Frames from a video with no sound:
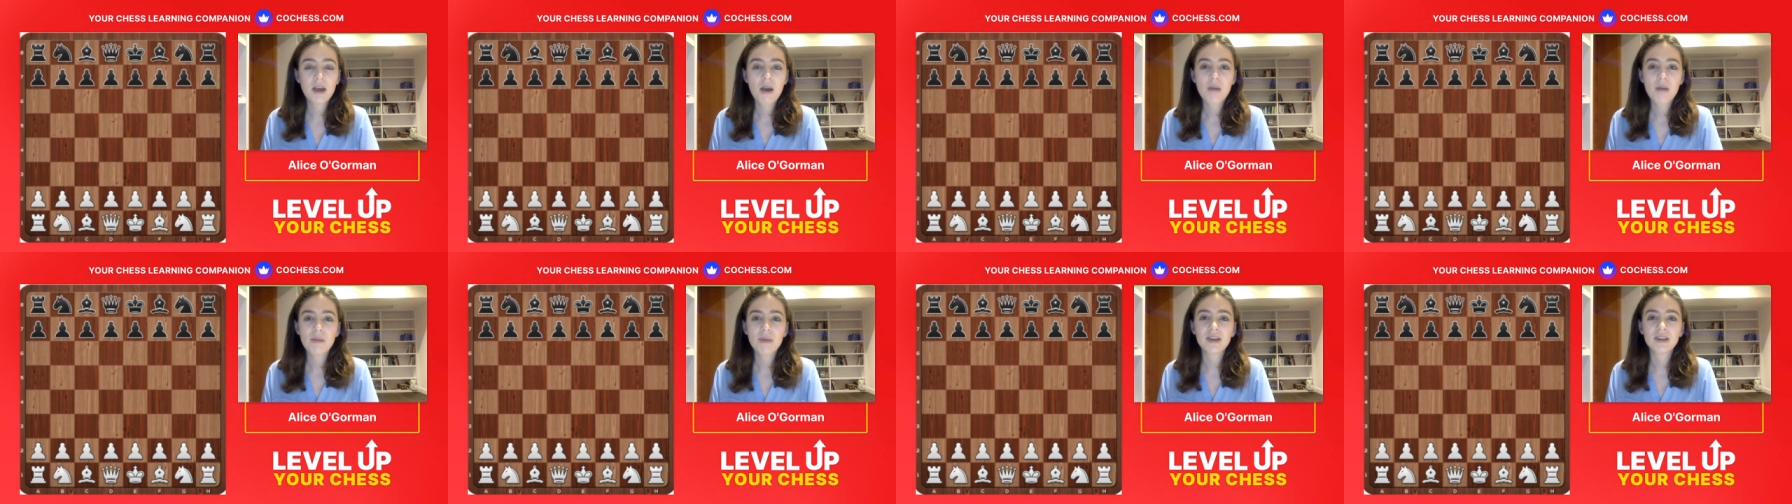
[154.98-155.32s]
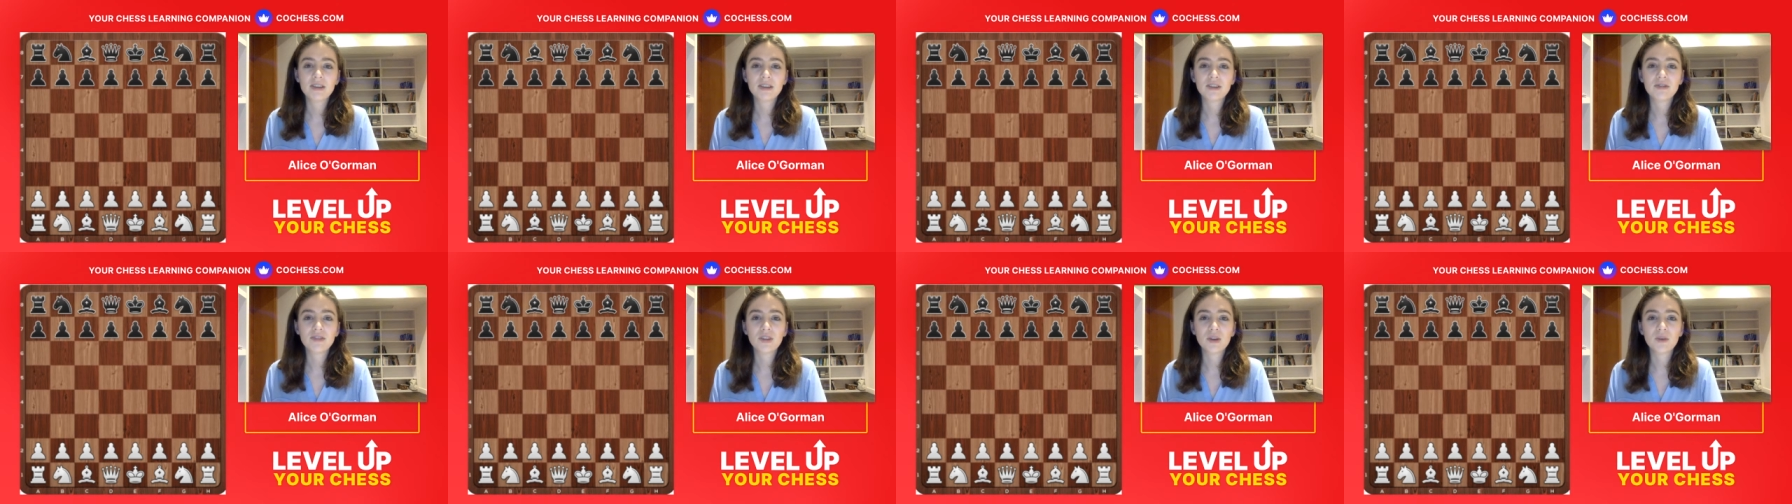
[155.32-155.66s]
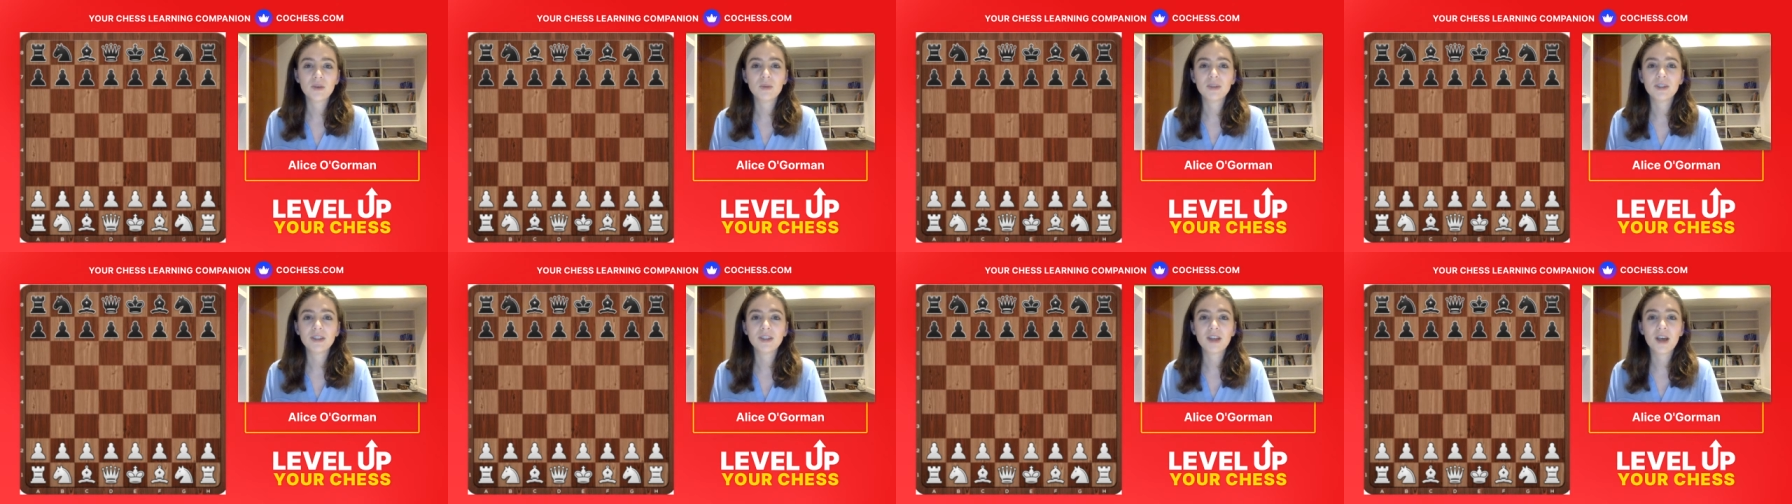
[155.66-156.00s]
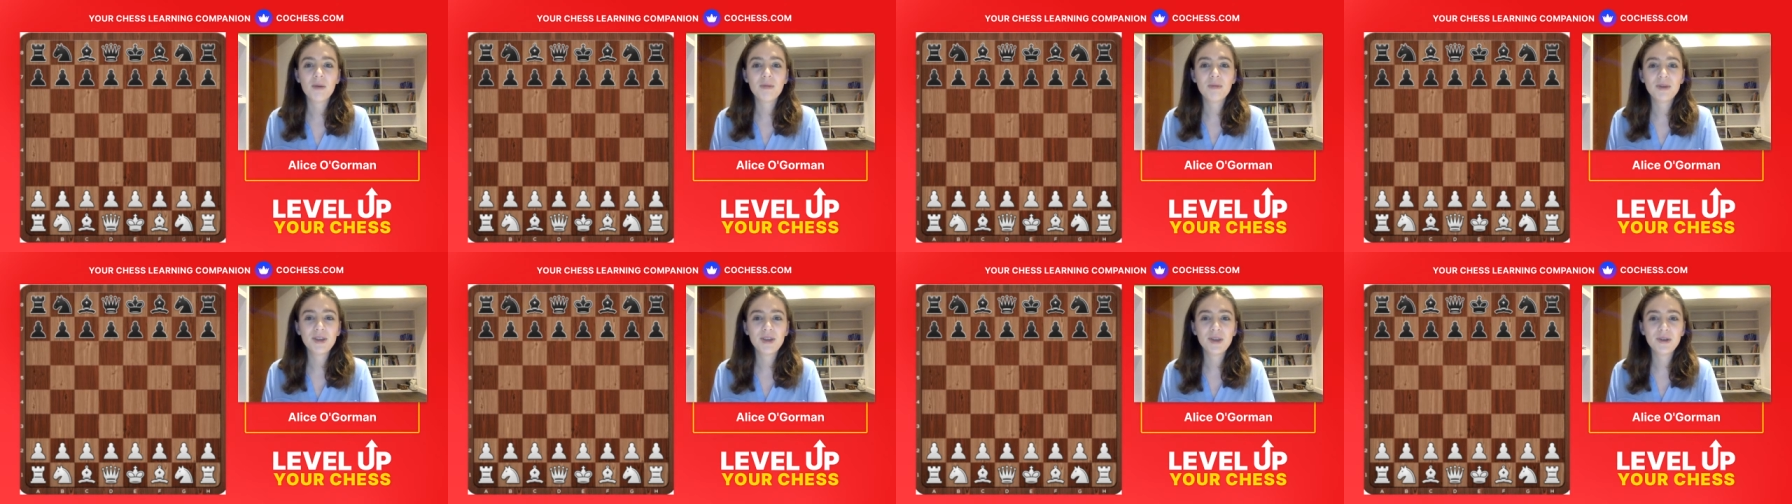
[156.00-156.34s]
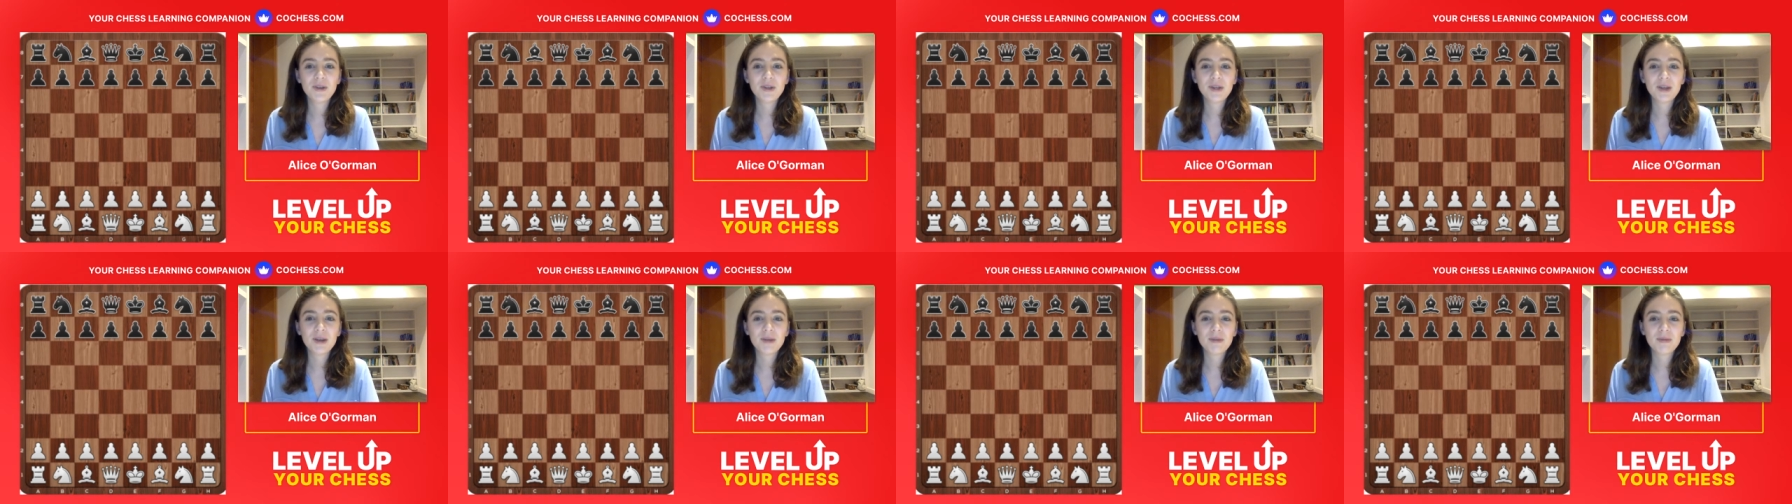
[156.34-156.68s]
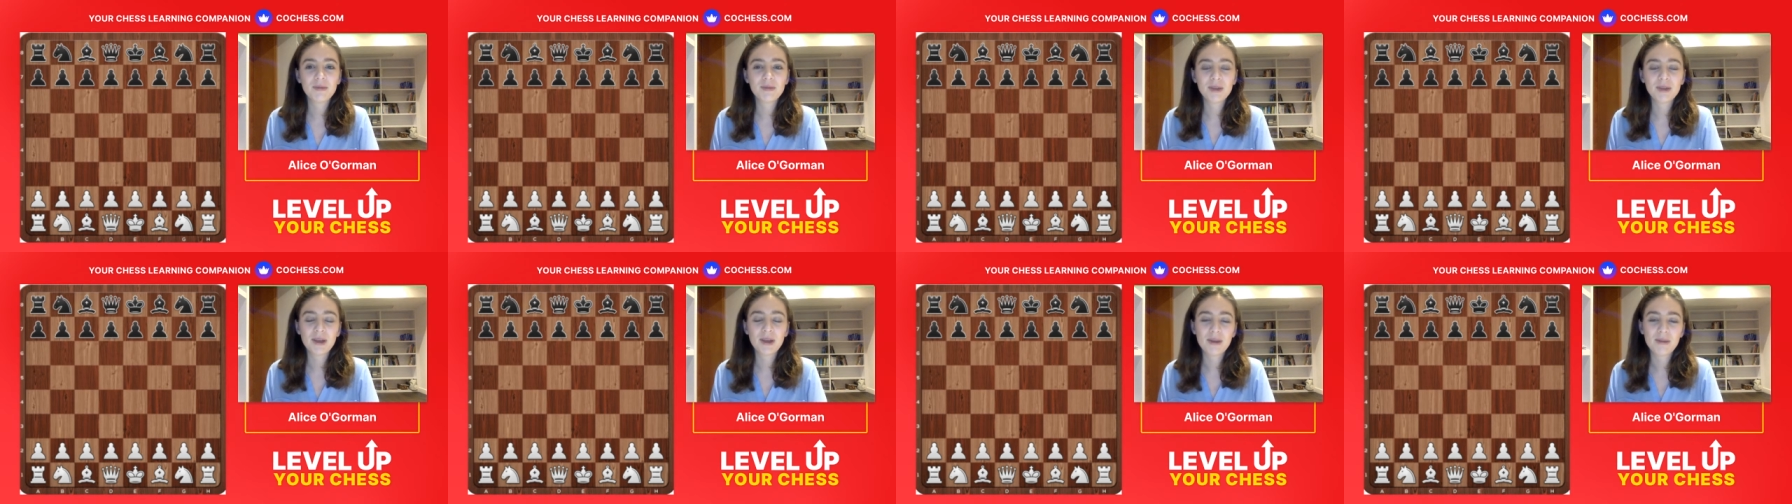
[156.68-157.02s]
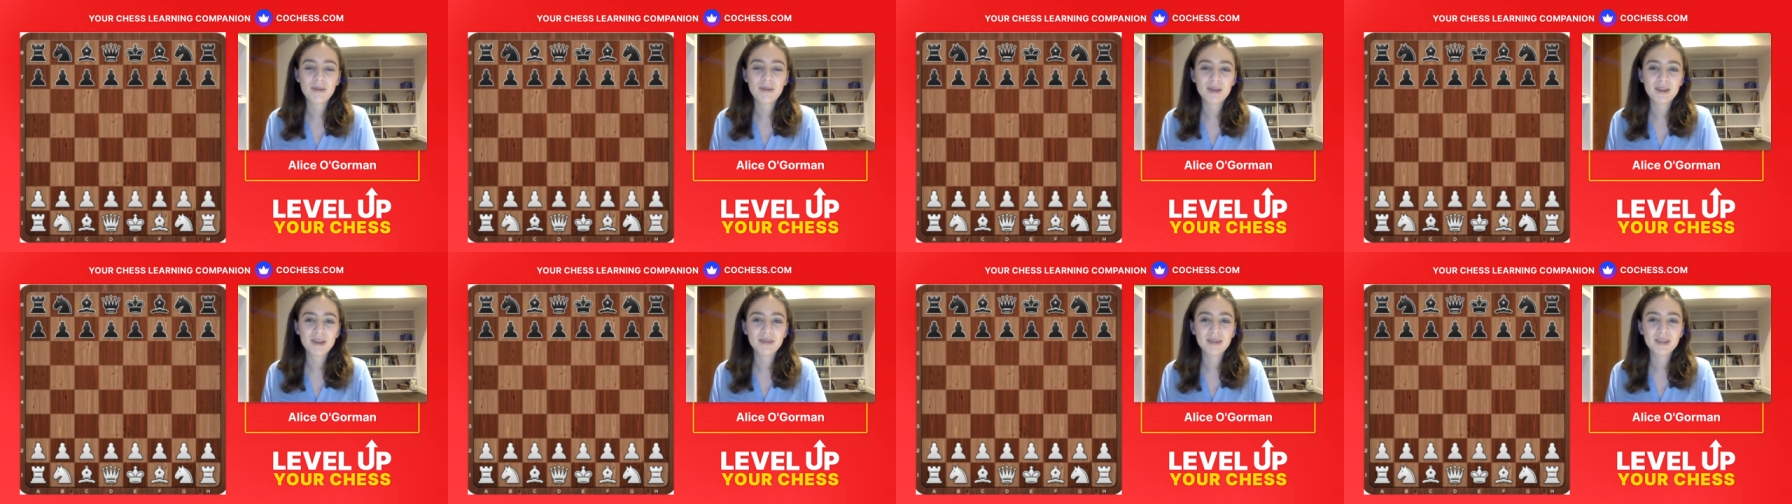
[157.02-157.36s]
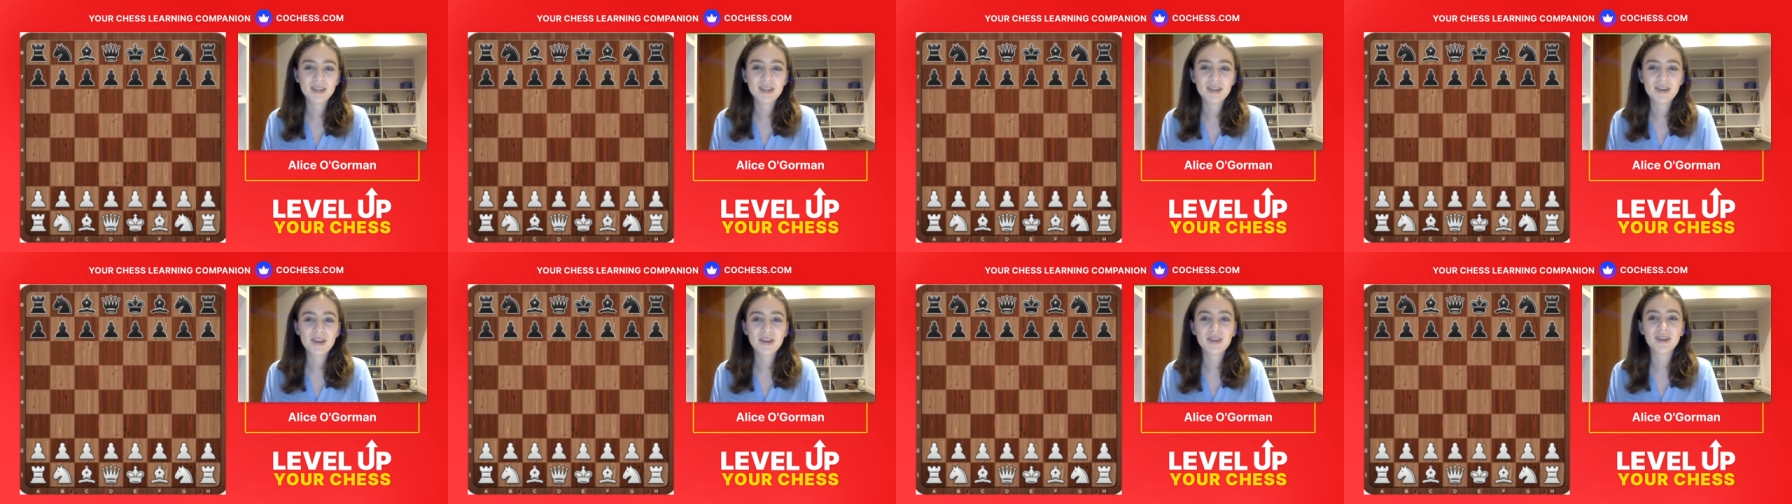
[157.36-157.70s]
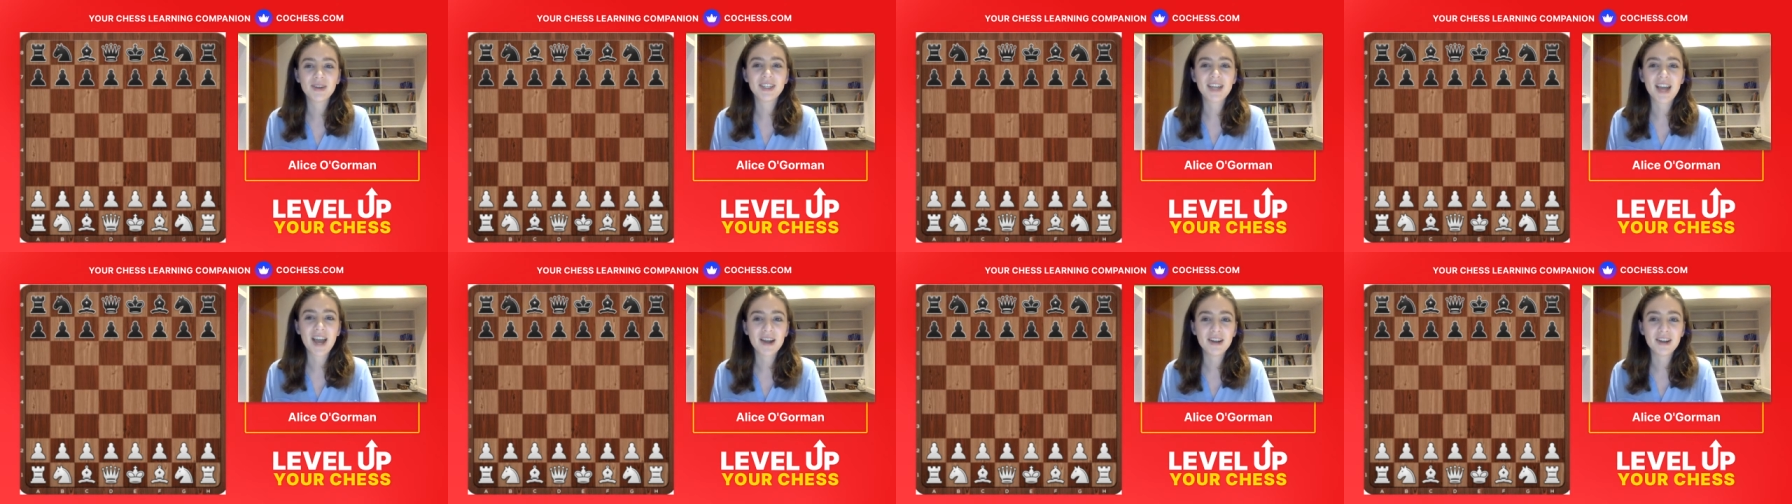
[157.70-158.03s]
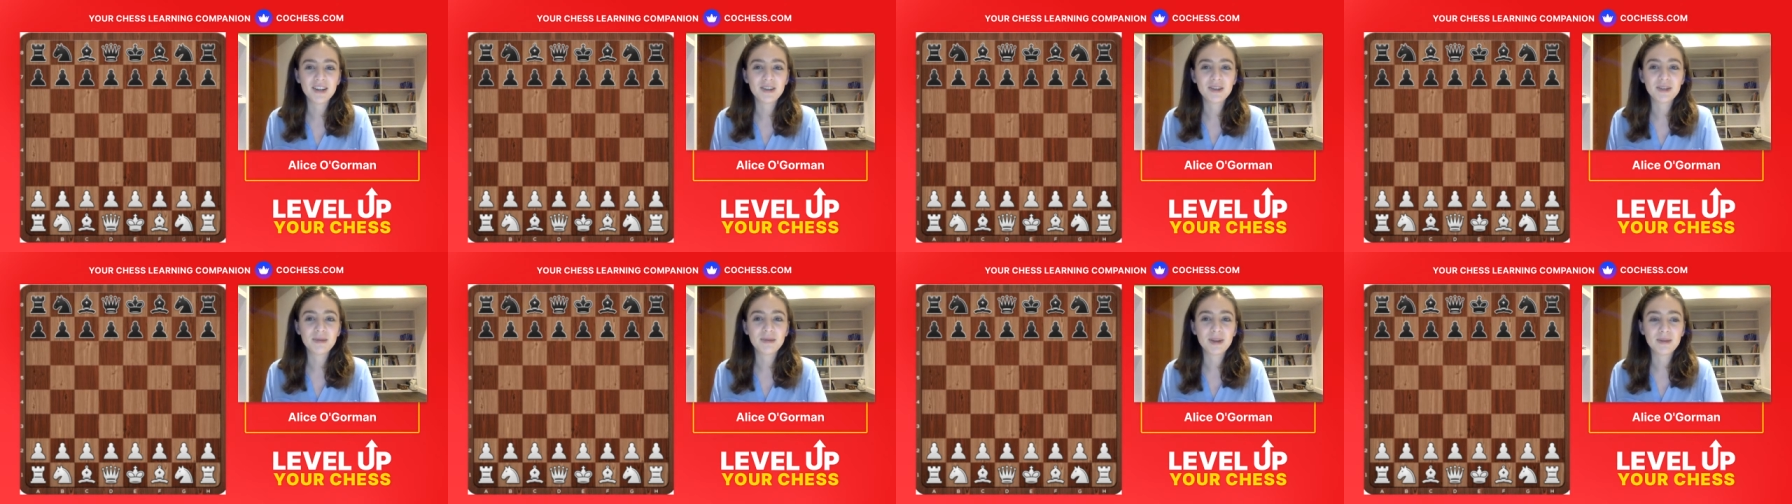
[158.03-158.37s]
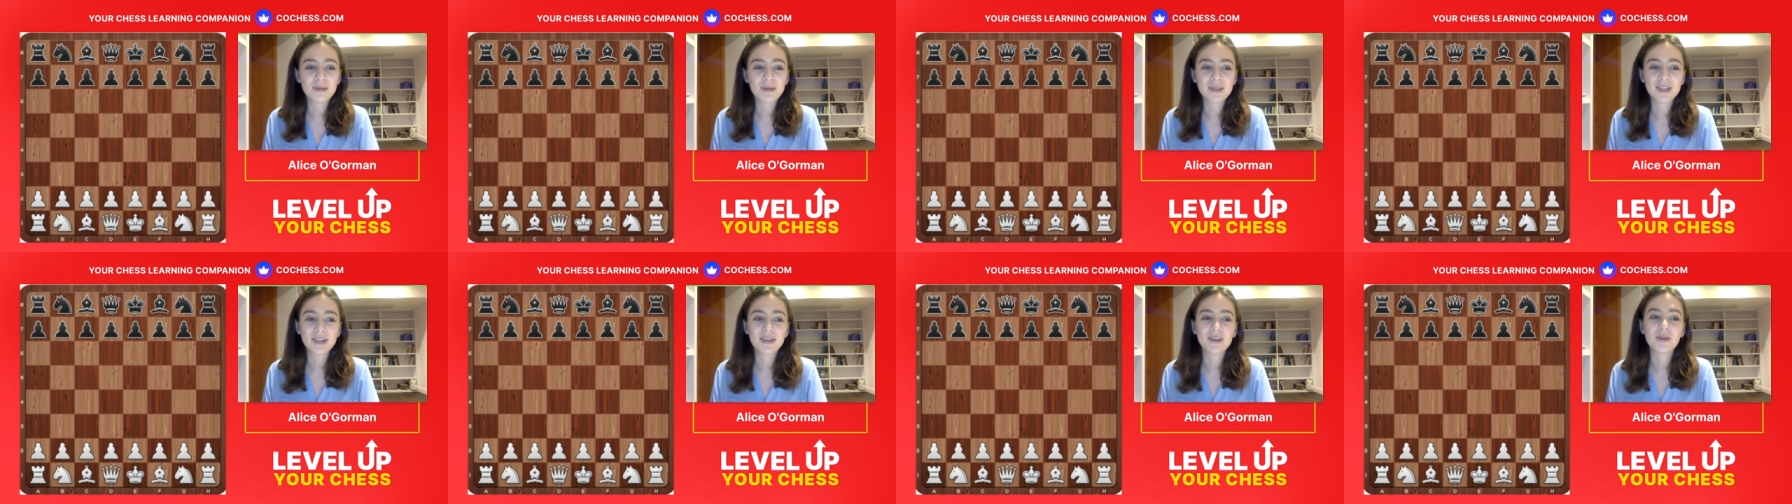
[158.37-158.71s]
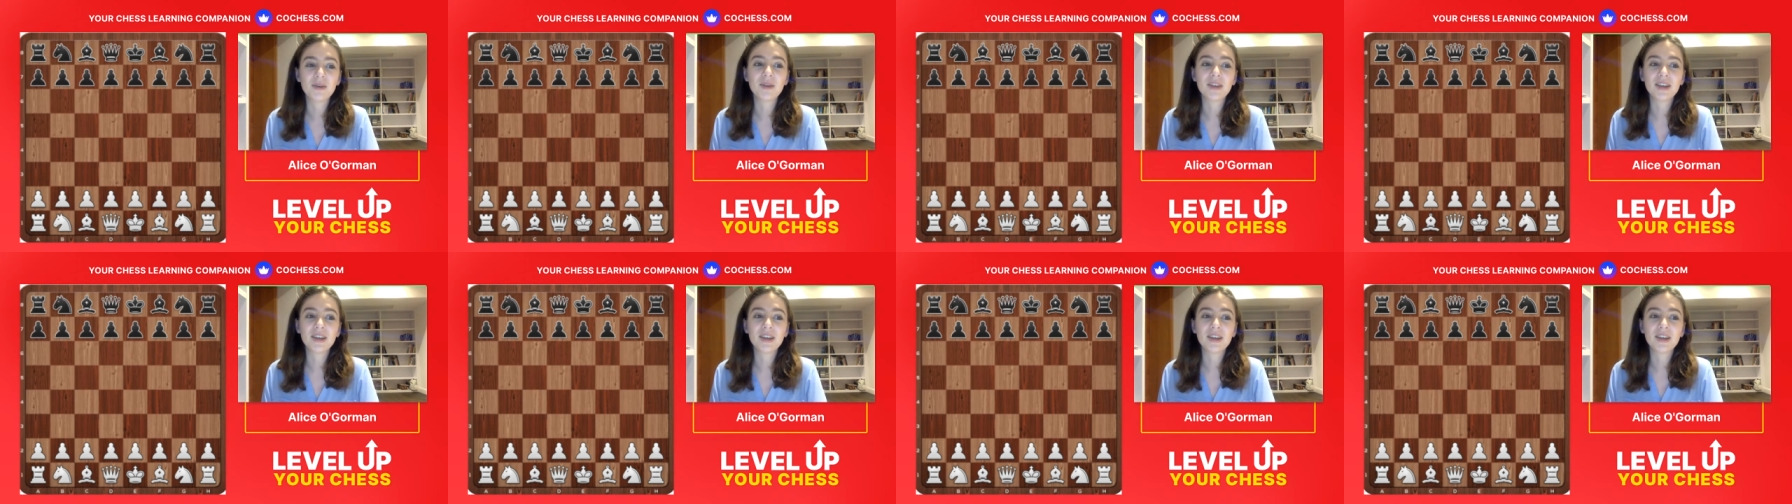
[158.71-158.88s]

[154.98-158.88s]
because if someone's up a huge amount of material or down a huge amount of material,